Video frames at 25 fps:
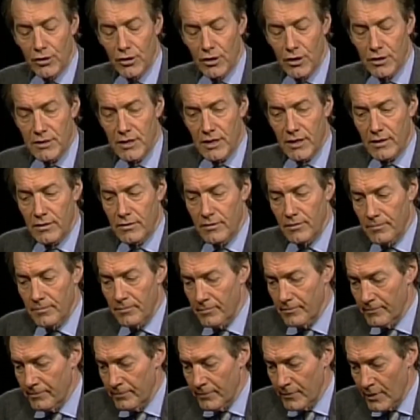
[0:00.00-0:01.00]
you're going to take the,
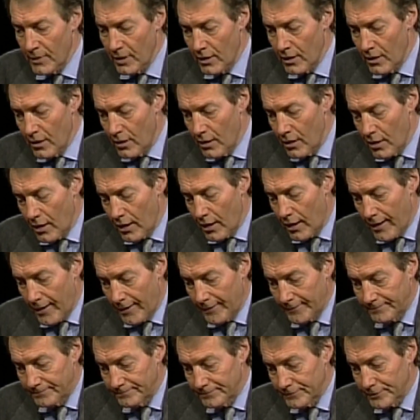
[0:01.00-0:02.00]

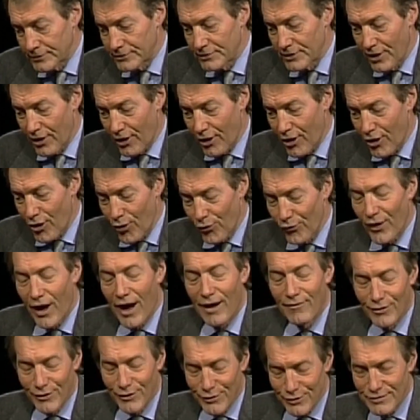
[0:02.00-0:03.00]
what's now called
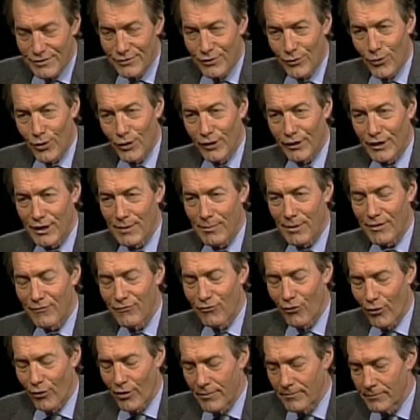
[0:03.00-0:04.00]
Davos, the World
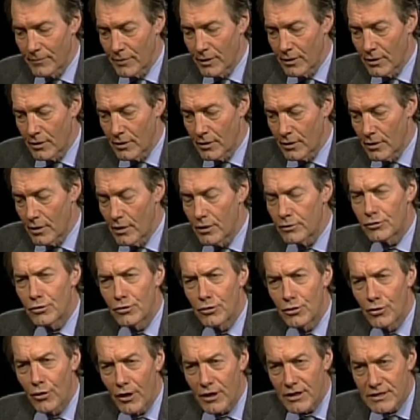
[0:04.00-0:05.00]
Economic Forum,
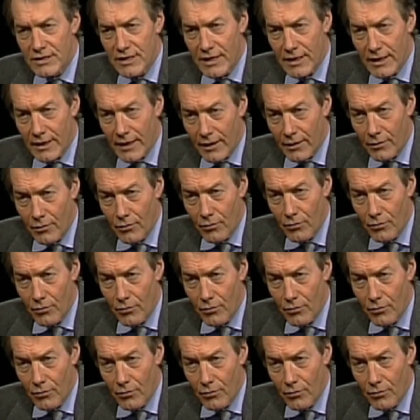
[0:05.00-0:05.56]
to New York City.